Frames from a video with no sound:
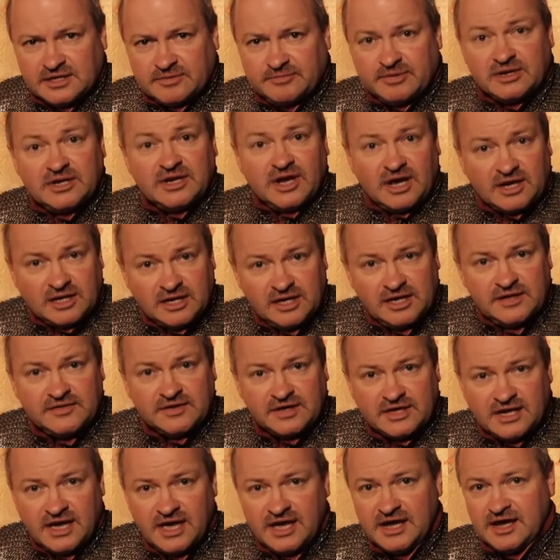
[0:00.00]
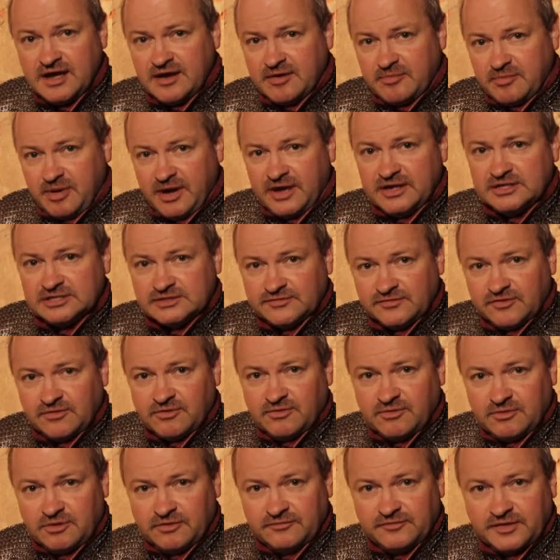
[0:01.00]
but luckily the king pays
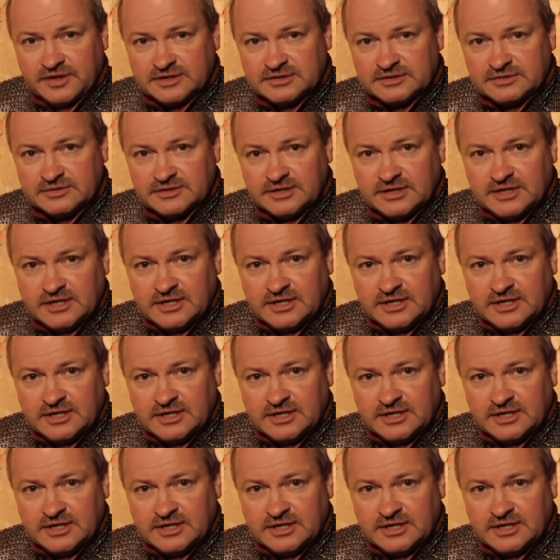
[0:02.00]
for all of it.